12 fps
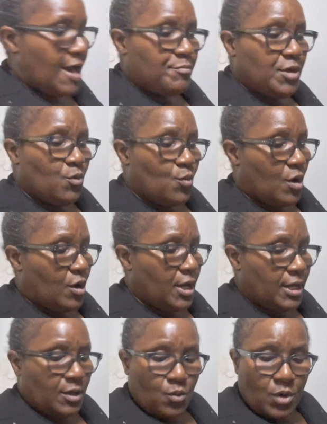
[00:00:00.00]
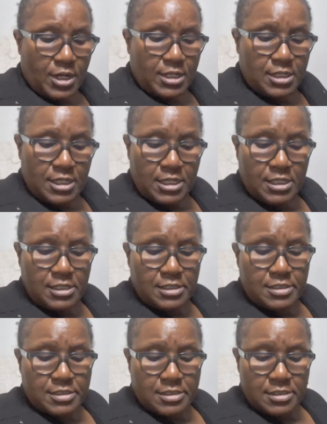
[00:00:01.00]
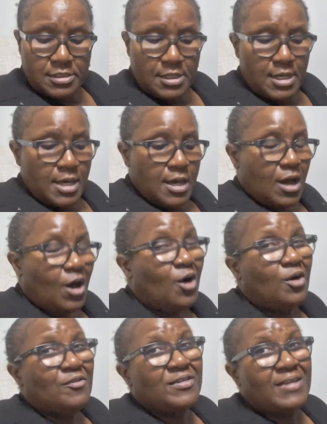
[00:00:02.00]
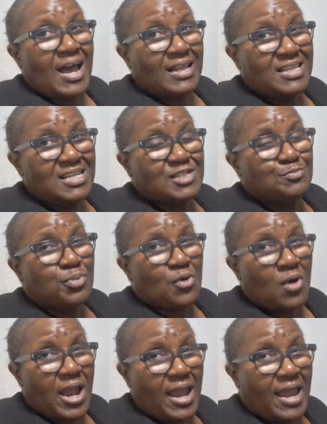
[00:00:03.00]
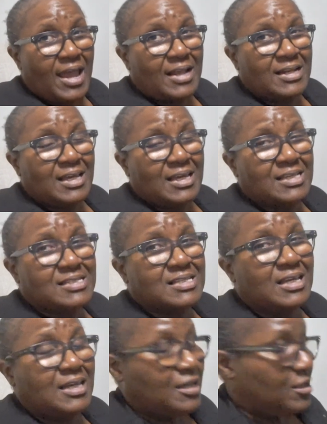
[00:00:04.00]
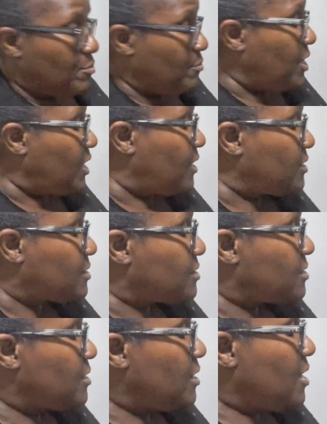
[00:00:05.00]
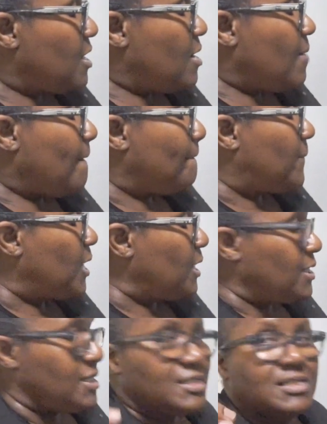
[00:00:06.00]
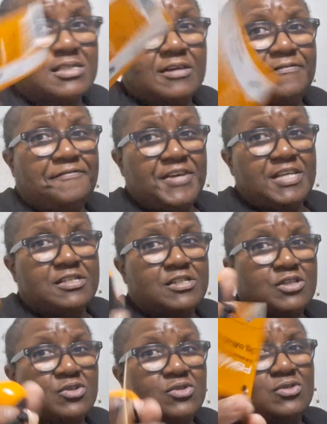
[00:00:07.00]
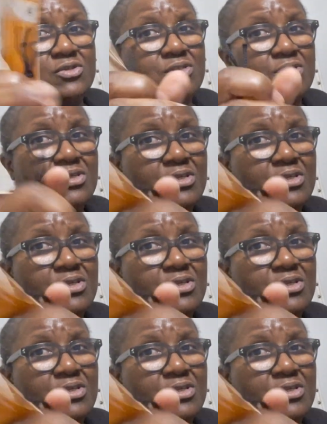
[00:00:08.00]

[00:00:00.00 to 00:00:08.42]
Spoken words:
been wanting one of these. Now, this brand is a hit or miss. But this is a Fiskars.